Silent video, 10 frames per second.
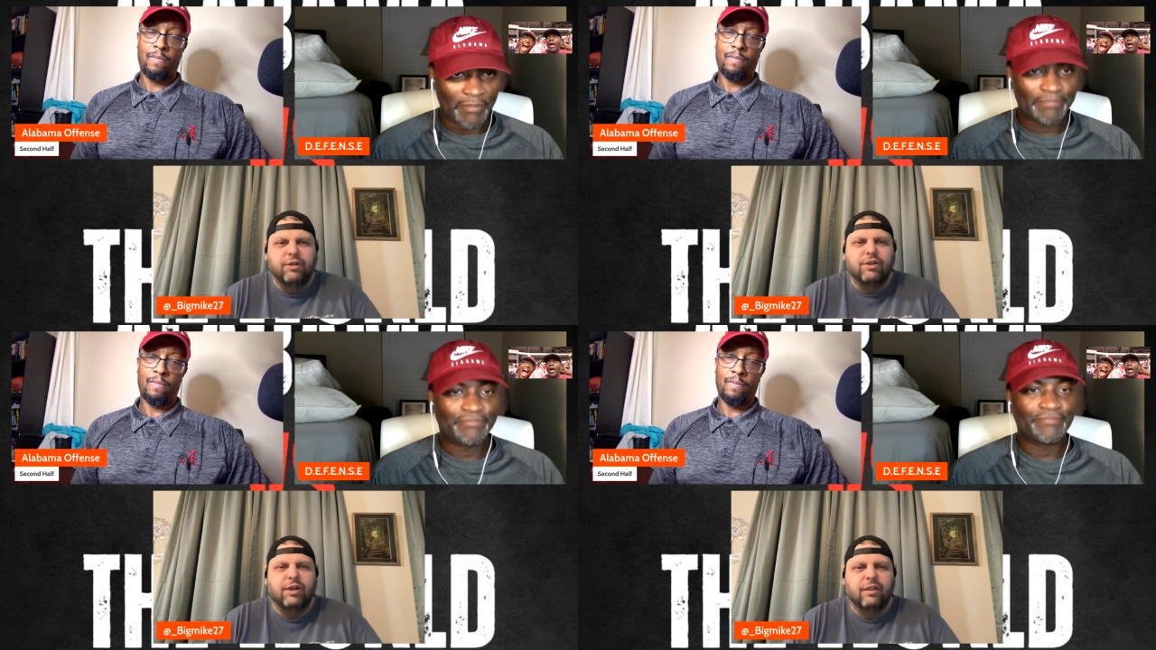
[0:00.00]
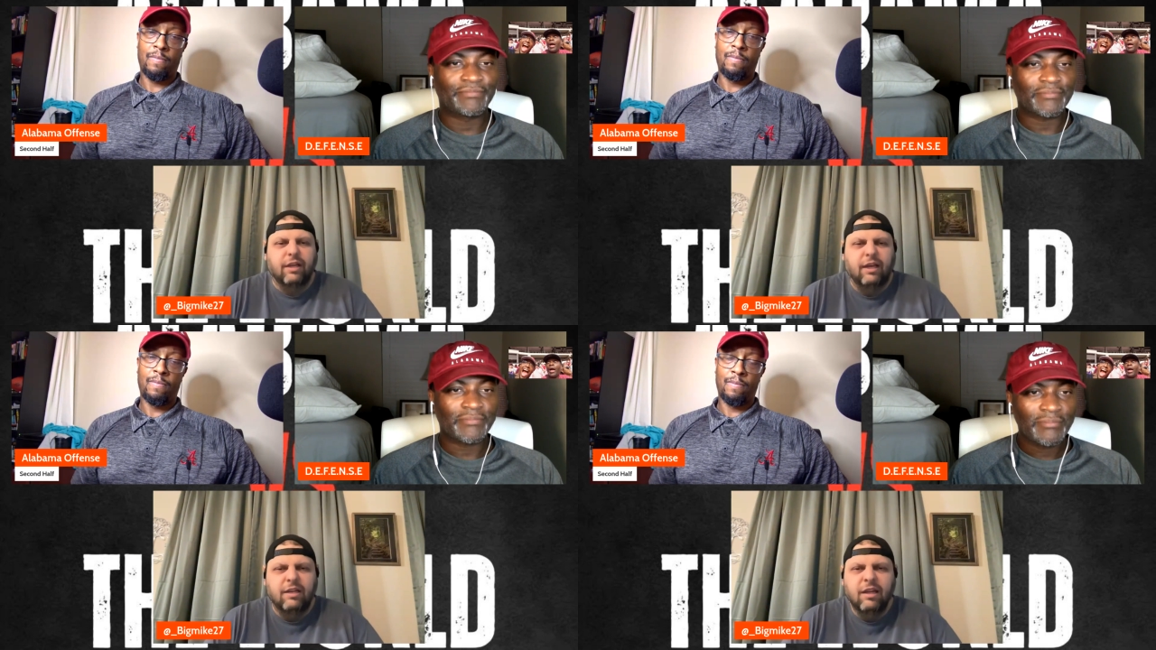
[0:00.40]
Speaker 1: appreciate
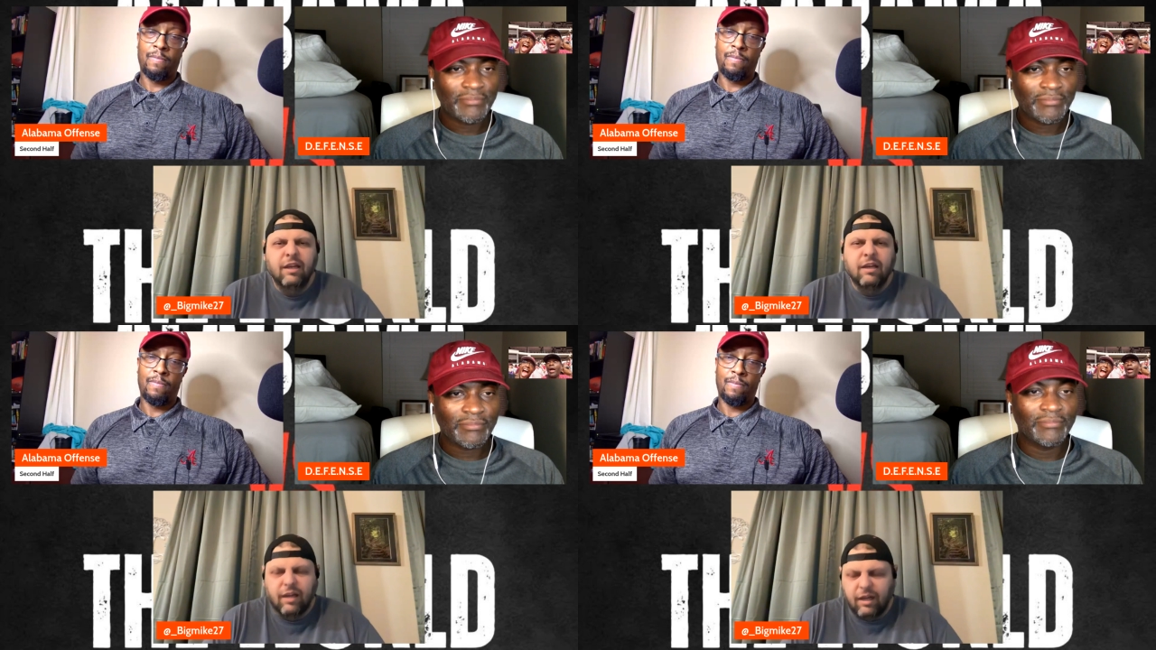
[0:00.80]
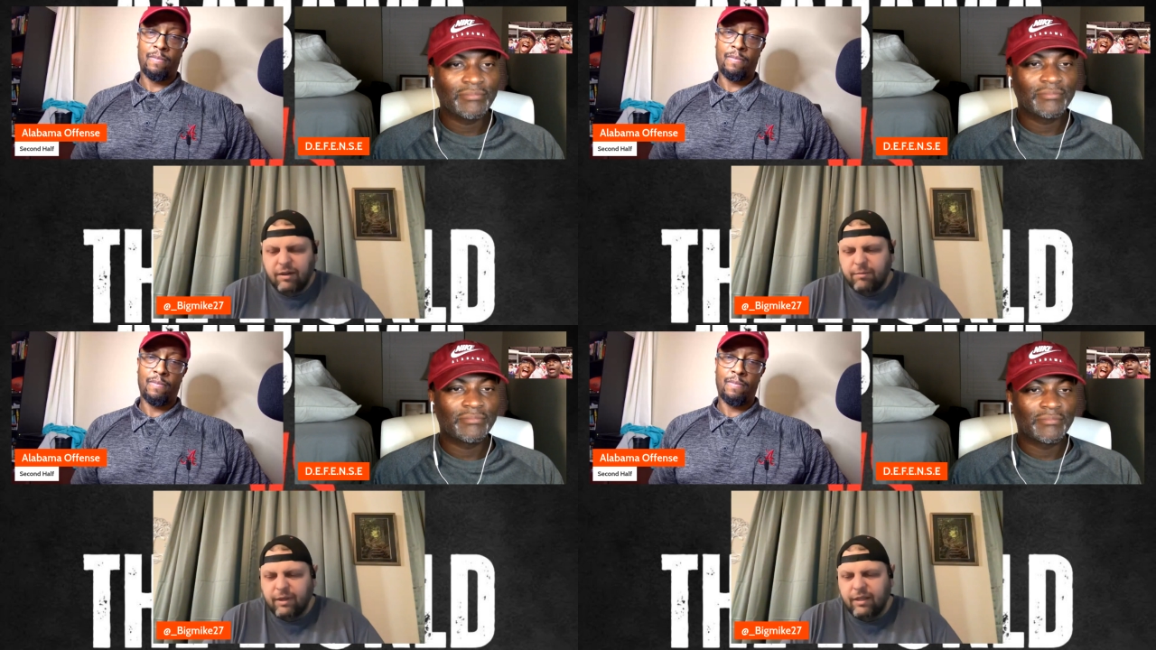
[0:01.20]
that,
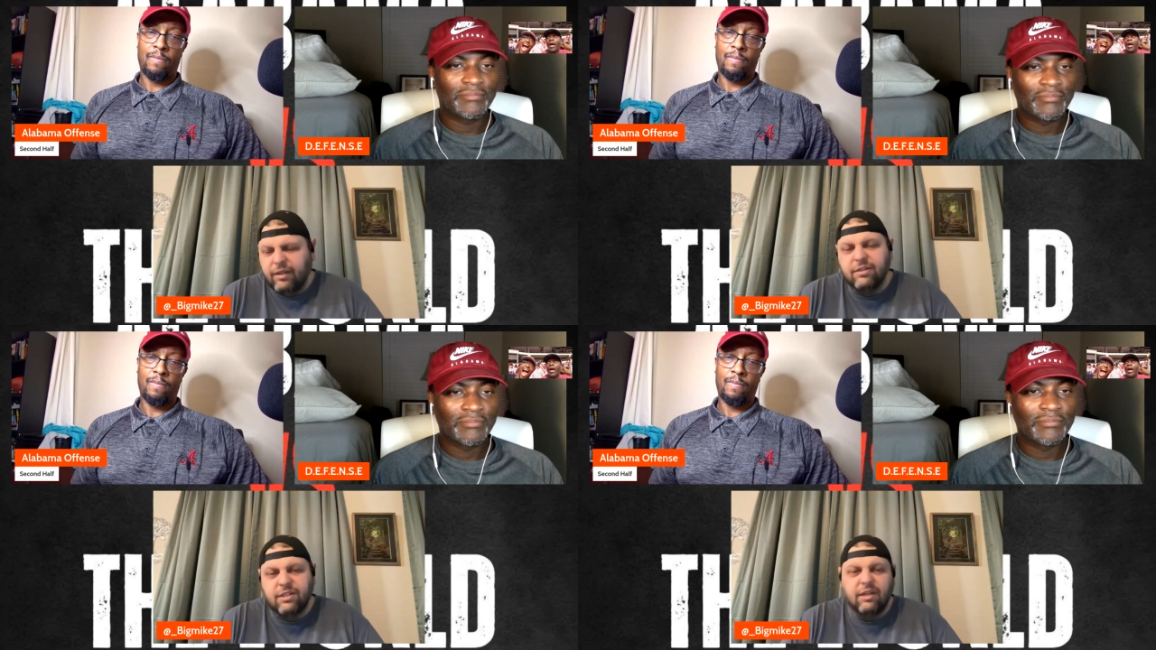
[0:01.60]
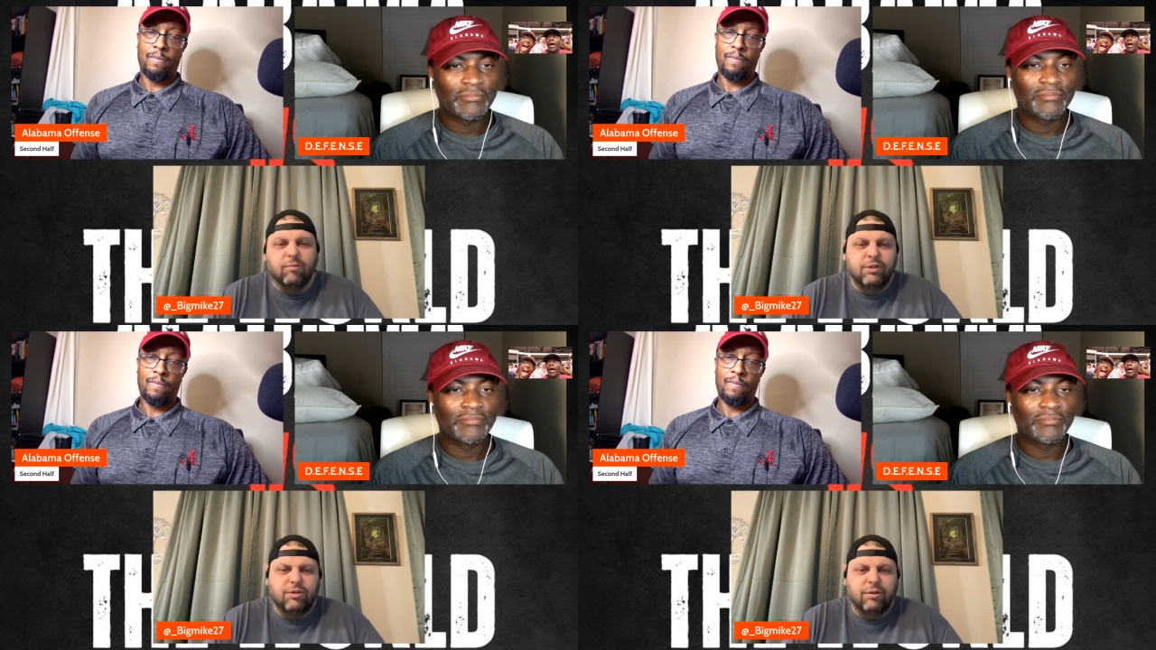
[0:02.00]
uh, and, and,
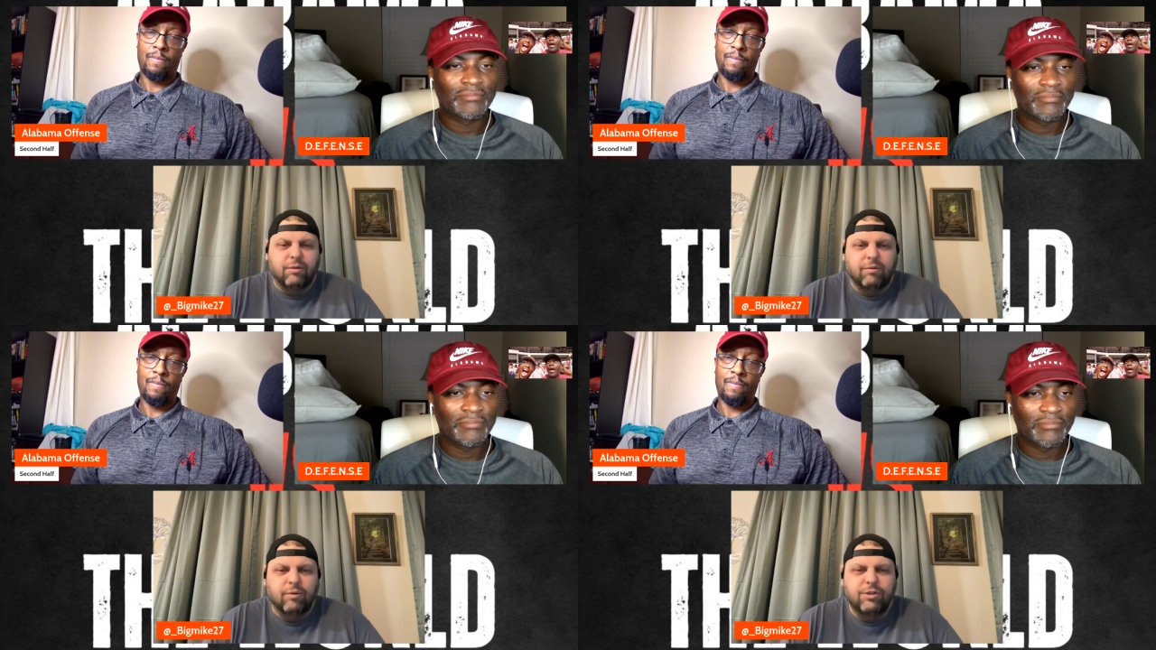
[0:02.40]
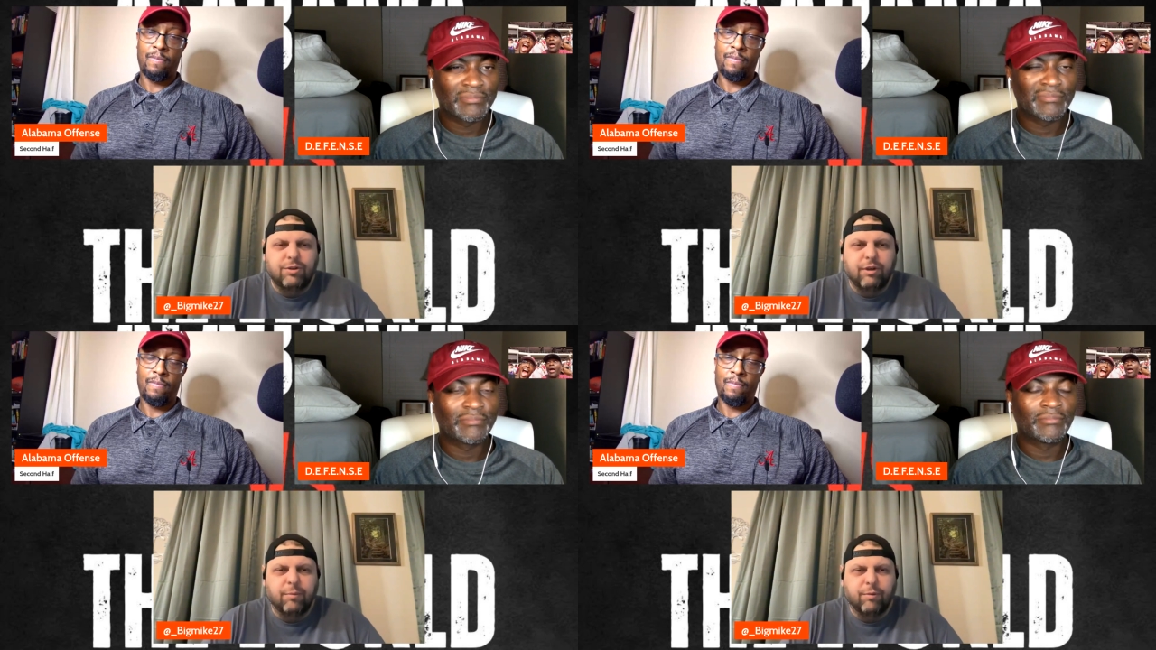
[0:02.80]
seeing what you can
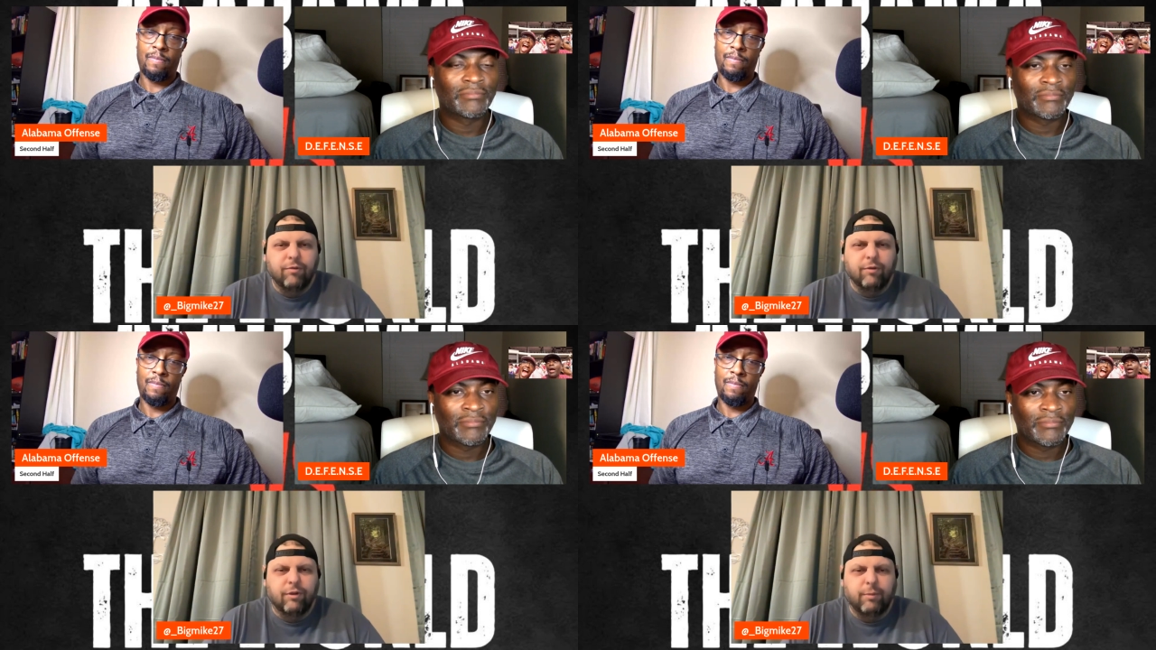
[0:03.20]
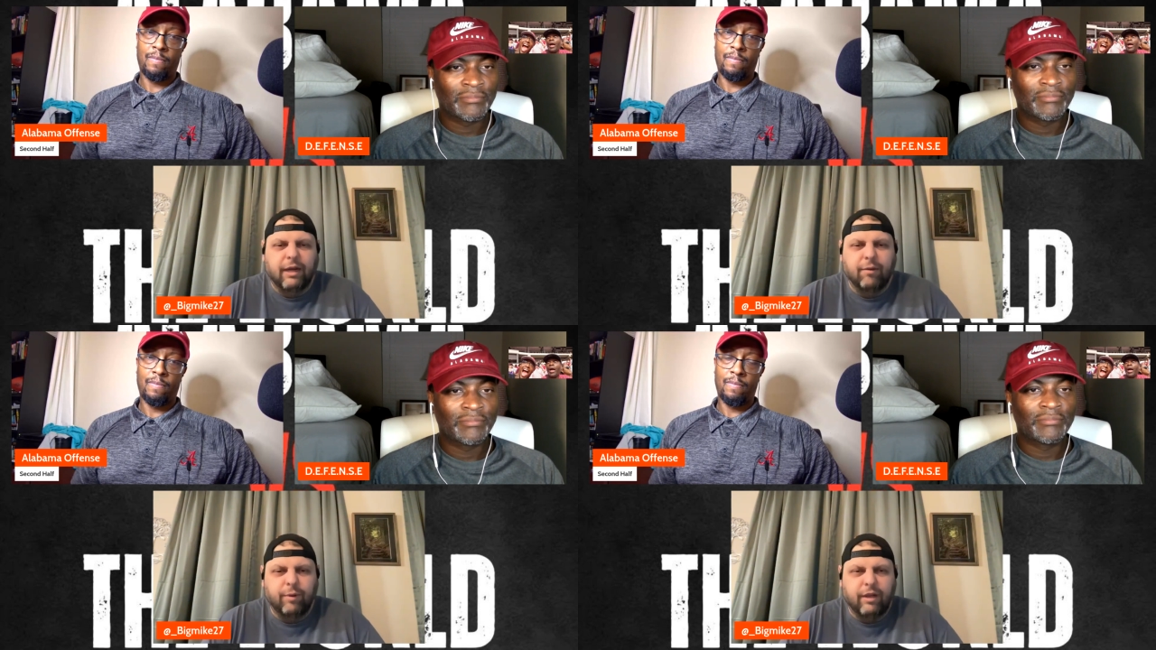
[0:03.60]
what you can improve on the
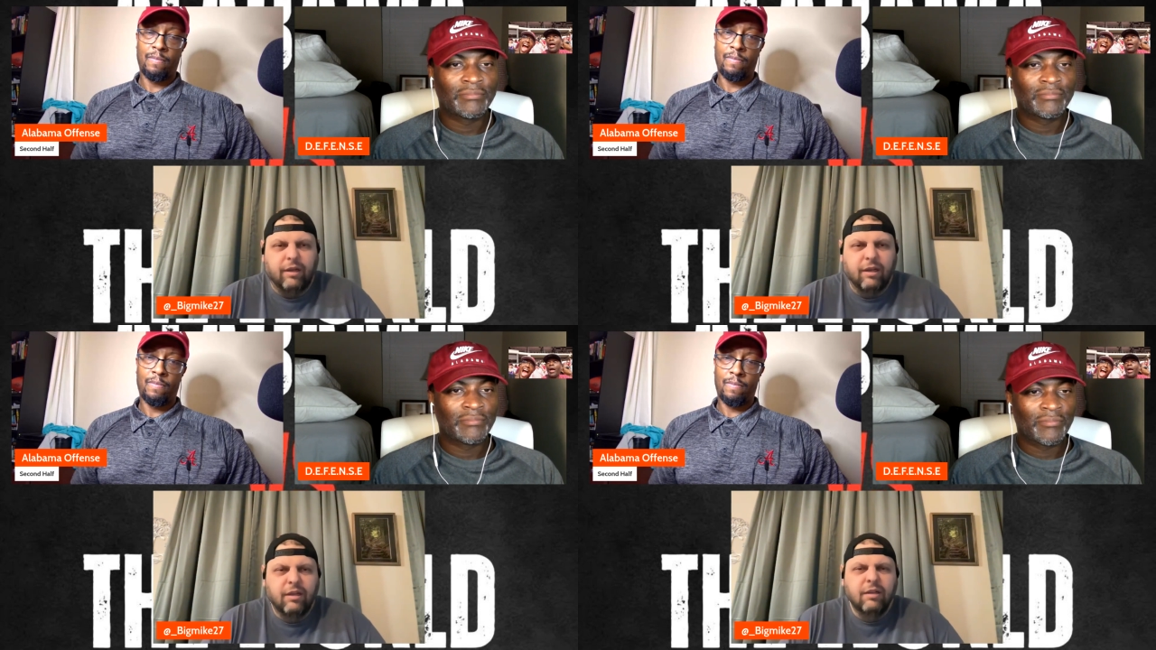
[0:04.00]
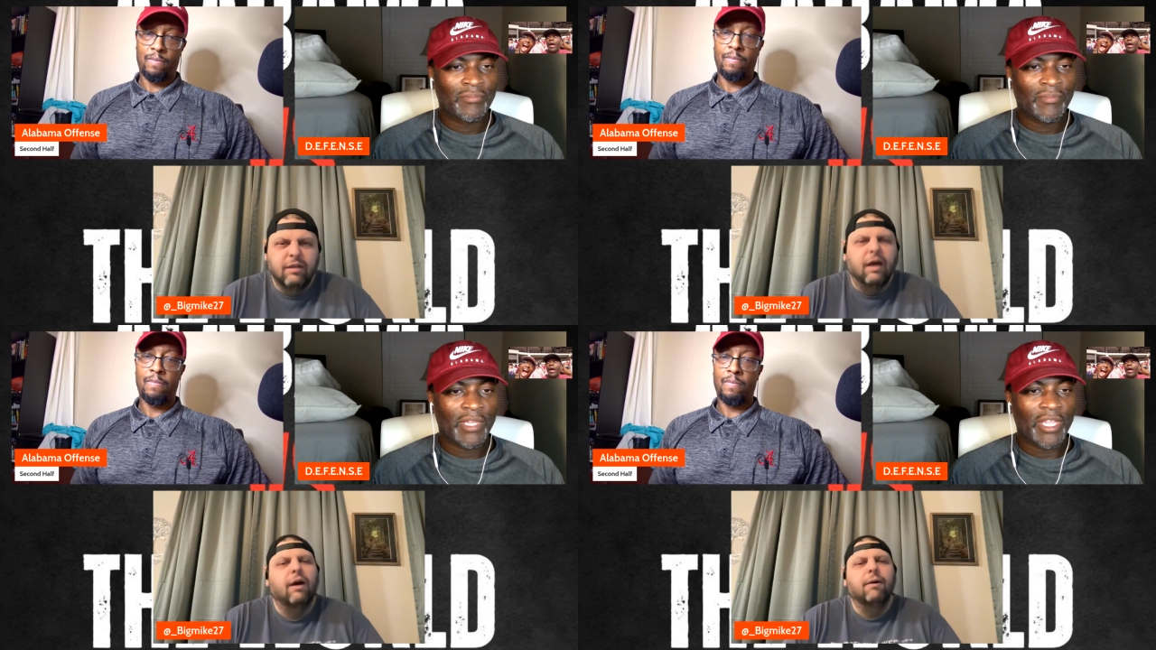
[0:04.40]
bye week.
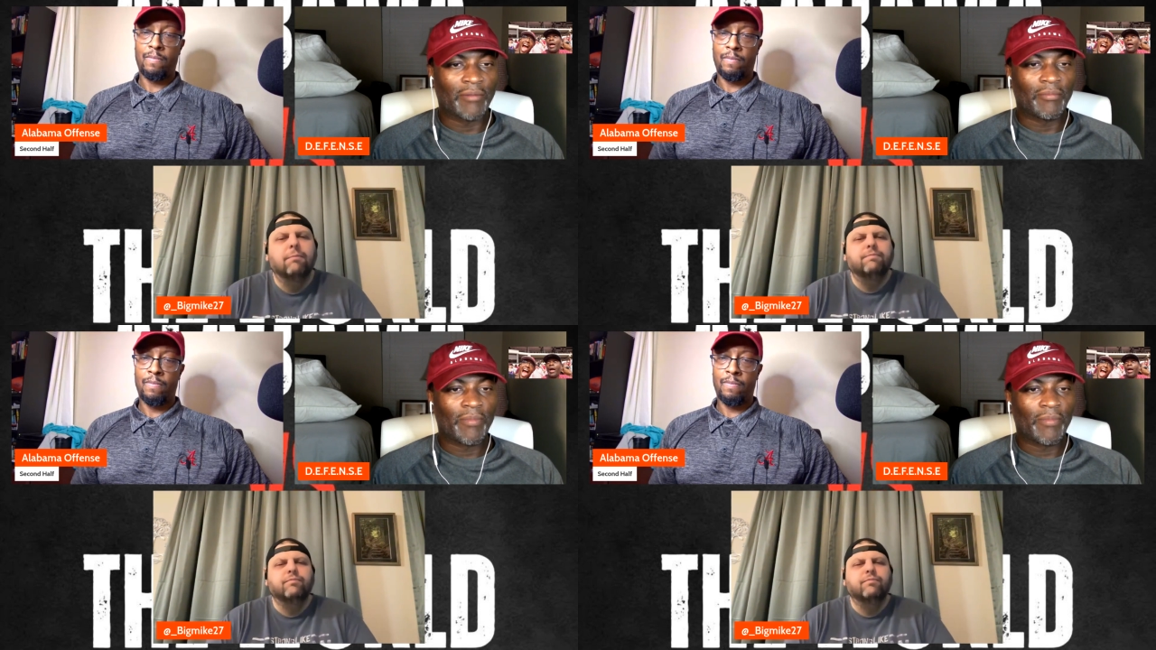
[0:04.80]
Um, yeah.